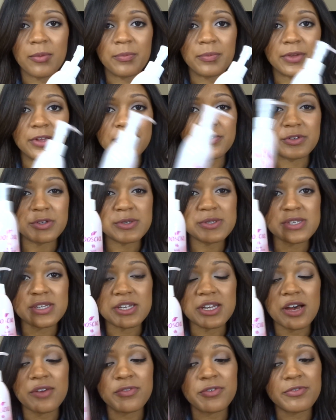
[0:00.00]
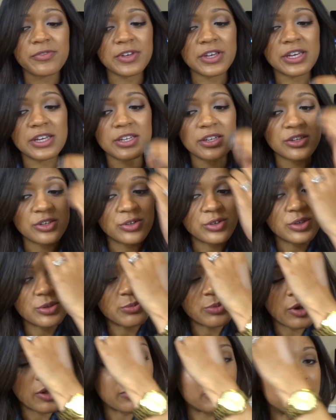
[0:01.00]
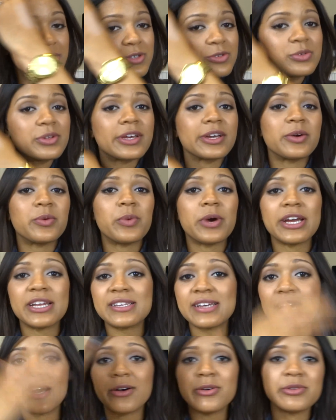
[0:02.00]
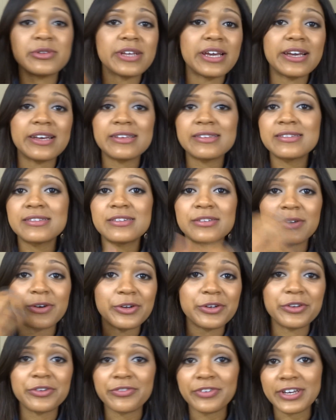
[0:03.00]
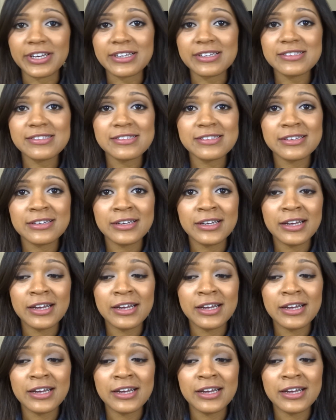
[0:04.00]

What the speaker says: If you use enough of it, you can probably do like a white towel test on your face